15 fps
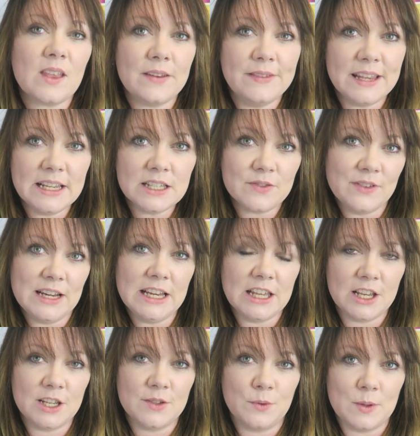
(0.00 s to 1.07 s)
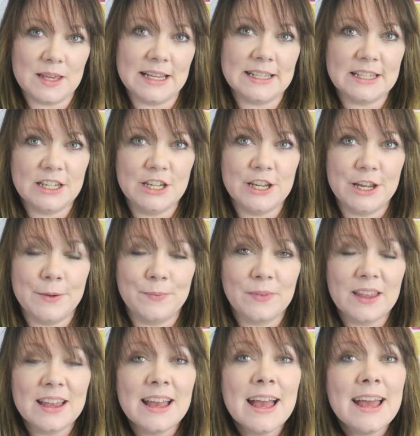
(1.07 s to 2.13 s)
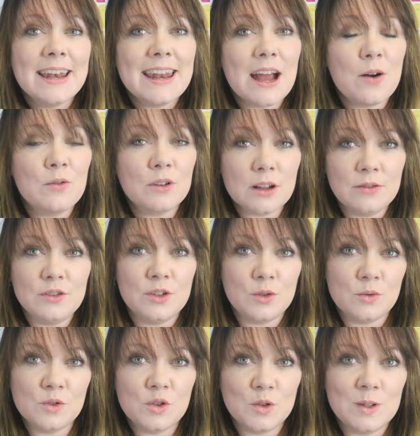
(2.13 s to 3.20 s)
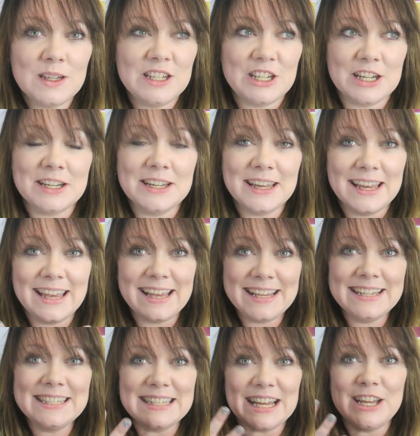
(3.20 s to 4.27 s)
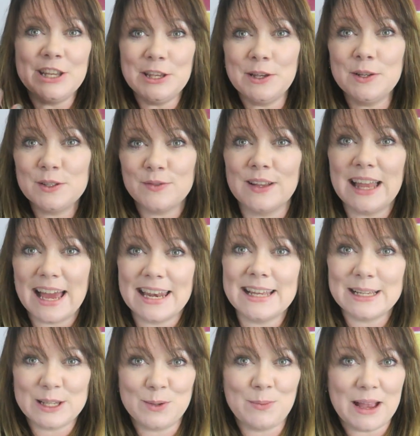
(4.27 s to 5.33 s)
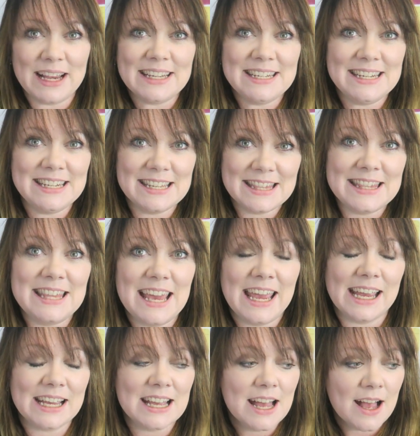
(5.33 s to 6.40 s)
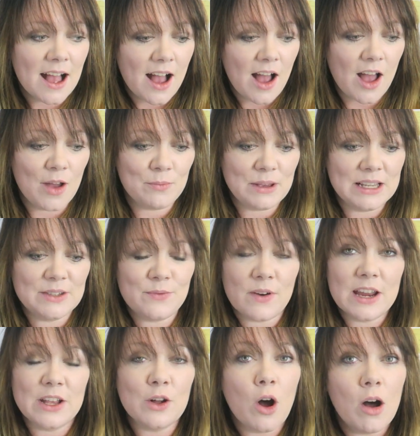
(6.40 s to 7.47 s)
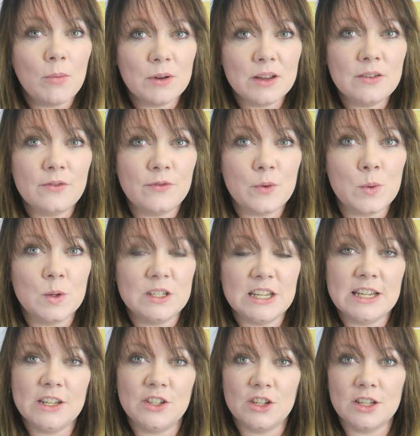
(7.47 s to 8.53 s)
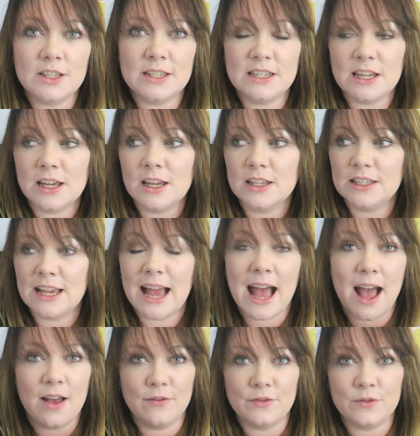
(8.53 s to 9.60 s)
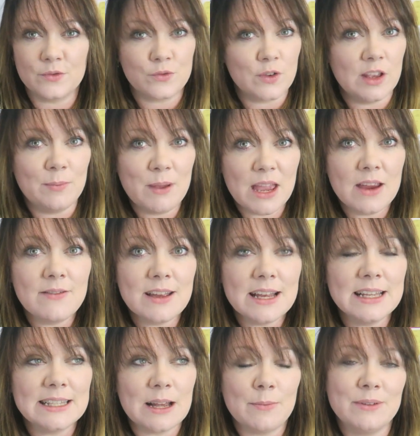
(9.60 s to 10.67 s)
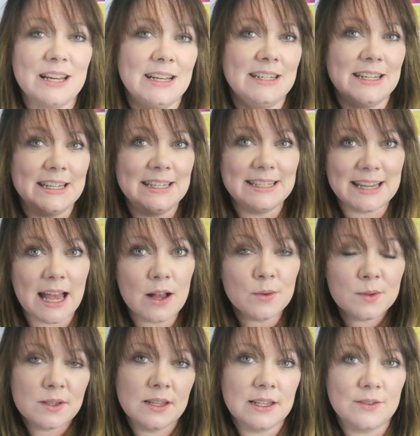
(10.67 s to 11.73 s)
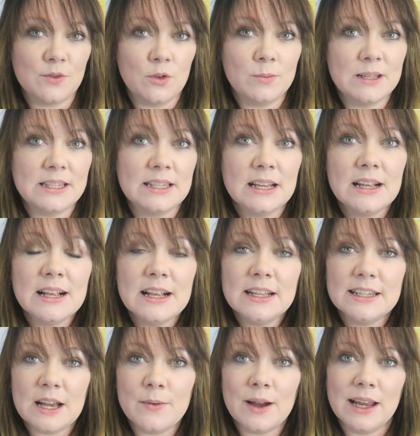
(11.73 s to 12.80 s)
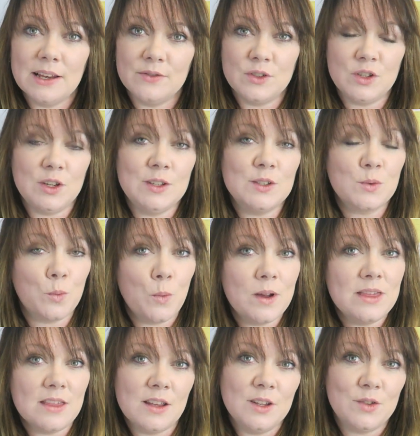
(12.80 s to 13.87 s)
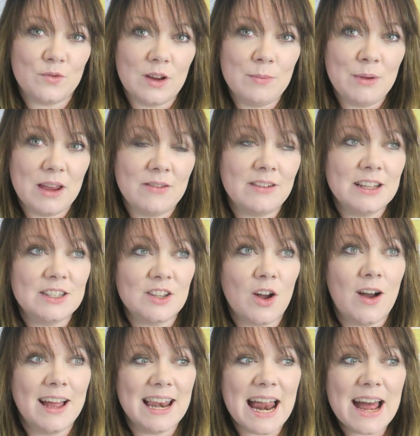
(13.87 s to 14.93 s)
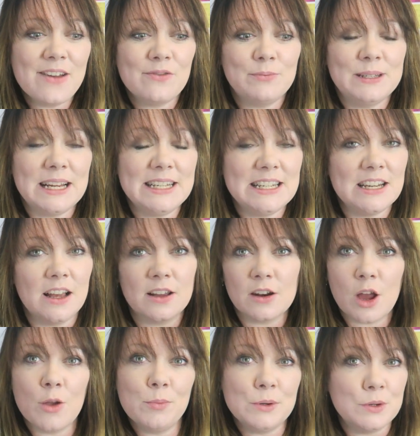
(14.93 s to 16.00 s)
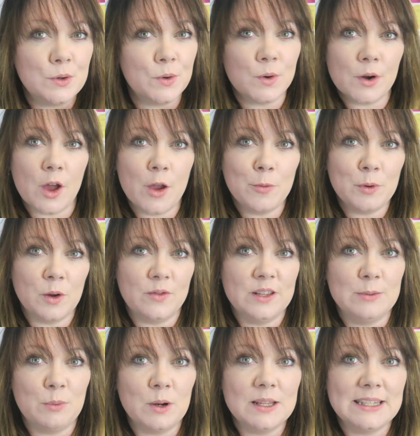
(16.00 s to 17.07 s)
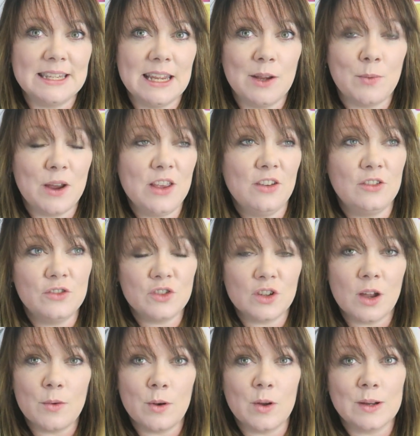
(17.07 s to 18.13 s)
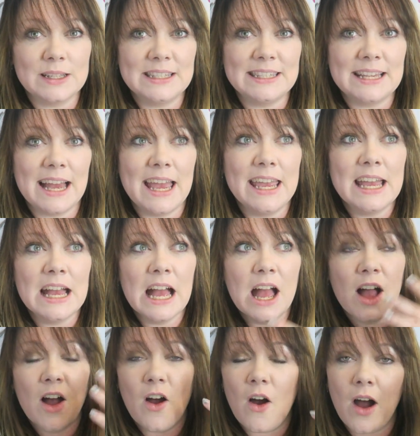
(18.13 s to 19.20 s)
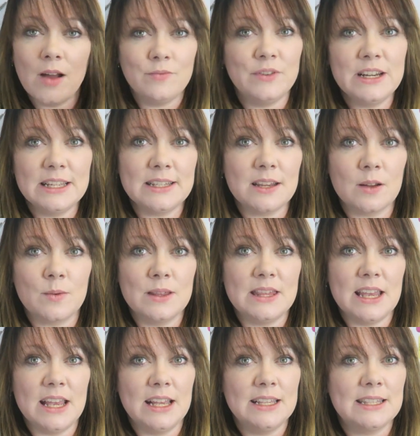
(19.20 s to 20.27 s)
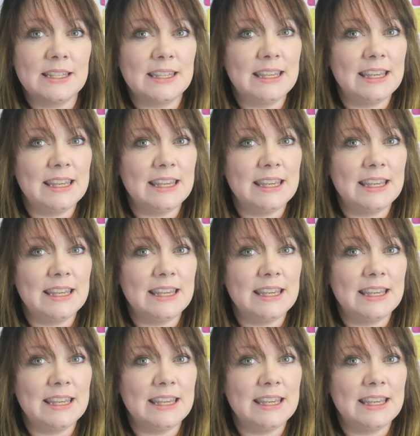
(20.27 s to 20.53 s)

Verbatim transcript: These are really useful things to do. Now, going to talk to a teacher is a useful and expected thing. Um, it's very common for teachers to, to have free periods and potentially tell sixth formers tell A level students when those three periods are and have potentially like an open door or an open office policy where you can just go along and say, I'm really stuck with this.